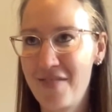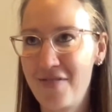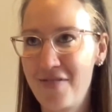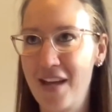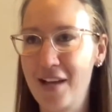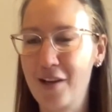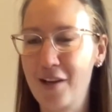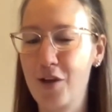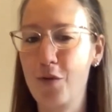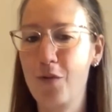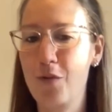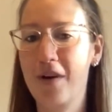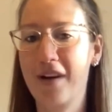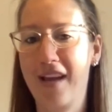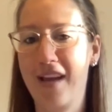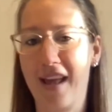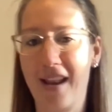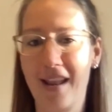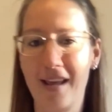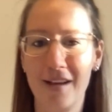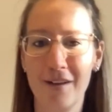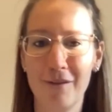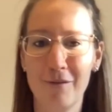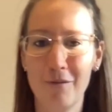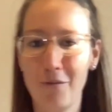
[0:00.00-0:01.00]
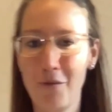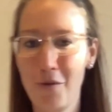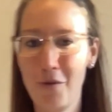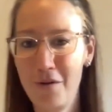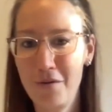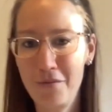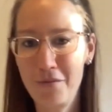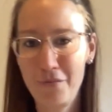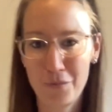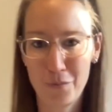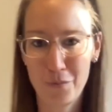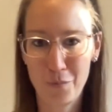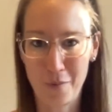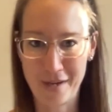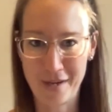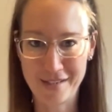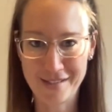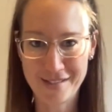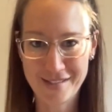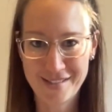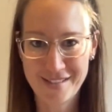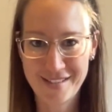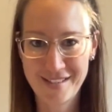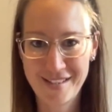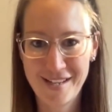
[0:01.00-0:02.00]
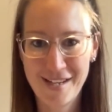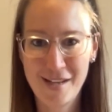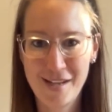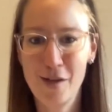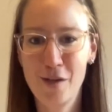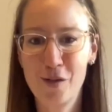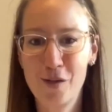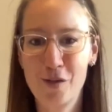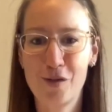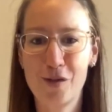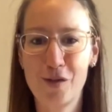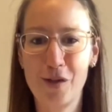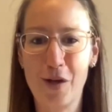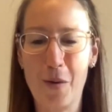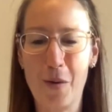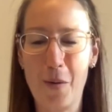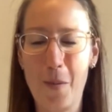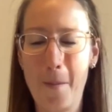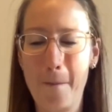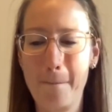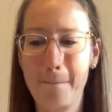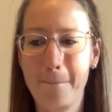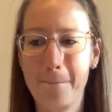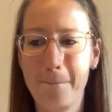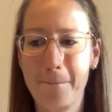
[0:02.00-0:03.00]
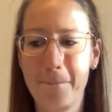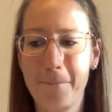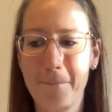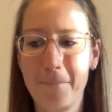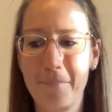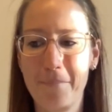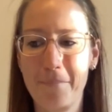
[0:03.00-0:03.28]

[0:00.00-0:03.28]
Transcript: that you are getting involved with. So